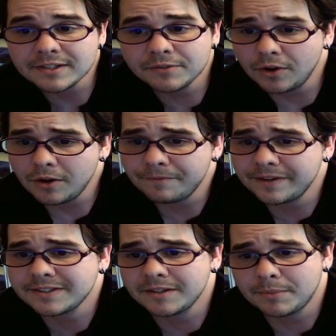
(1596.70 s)
of all
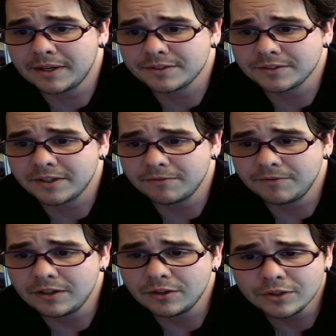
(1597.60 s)
face-up monsters on the
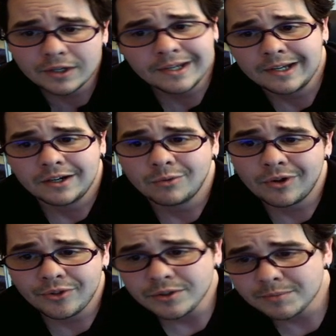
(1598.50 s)
field while
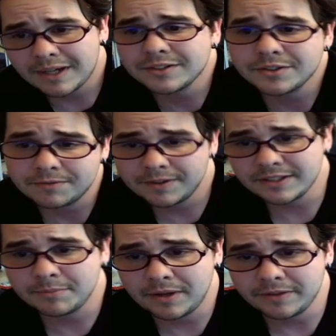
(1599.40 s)
those monsters are
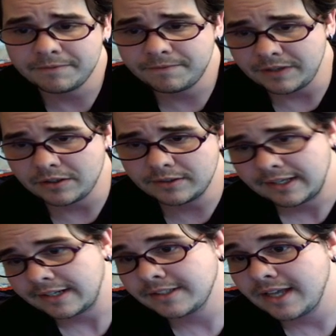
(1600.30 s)
face-up on the field,
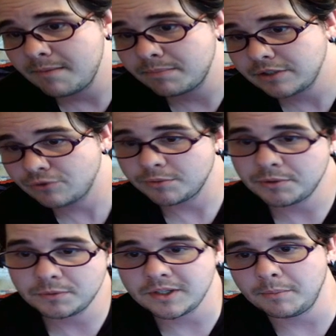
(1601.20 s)
except
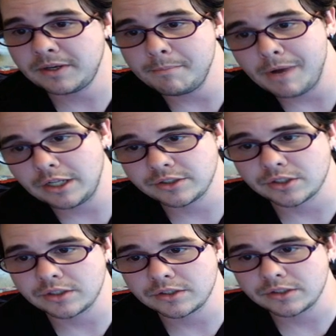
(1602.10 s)
tribute summoned
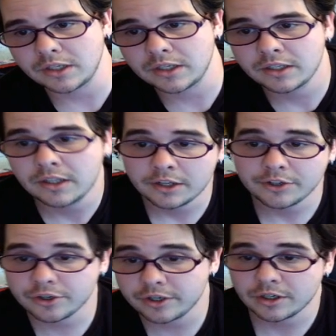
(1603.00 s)
monsters.
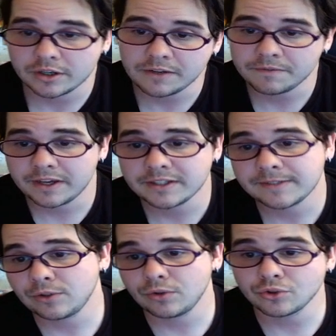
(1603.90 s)
During your end phase,
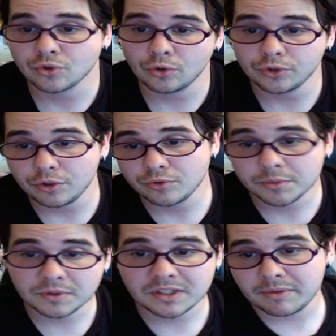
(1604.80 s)
if you control no
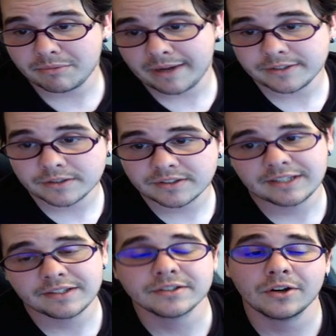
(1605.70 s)
tribute summoned monsters,
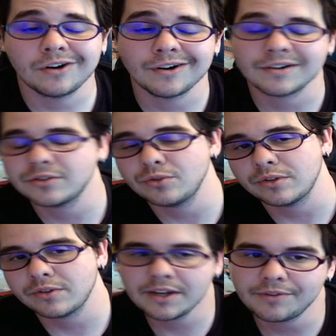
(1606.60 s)
send this card to the
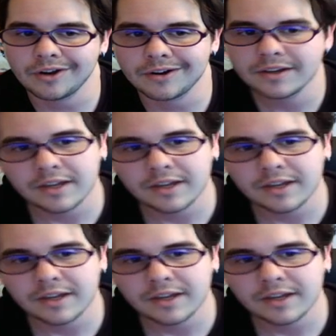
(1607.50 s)
graveyard.